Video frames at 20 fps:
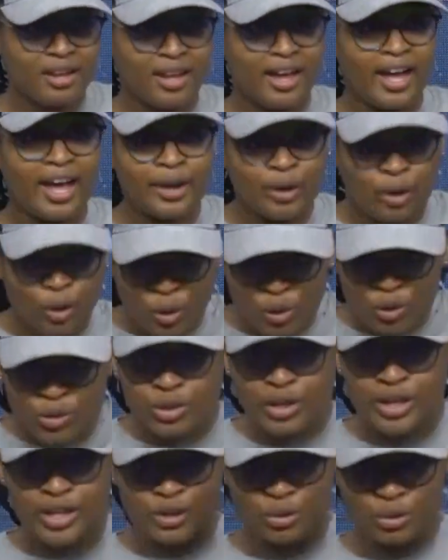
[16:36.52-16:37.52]
and
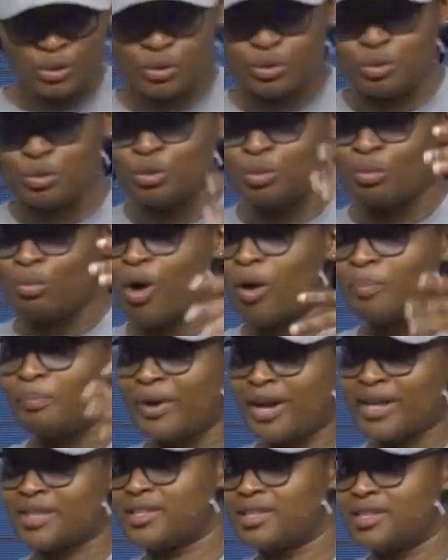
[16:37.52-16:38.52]
also as you do more
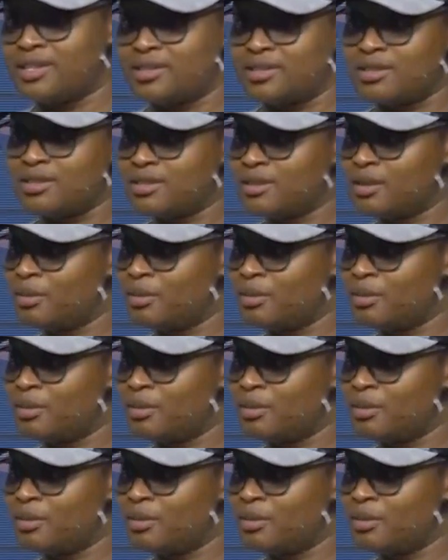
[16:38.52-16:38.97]
practice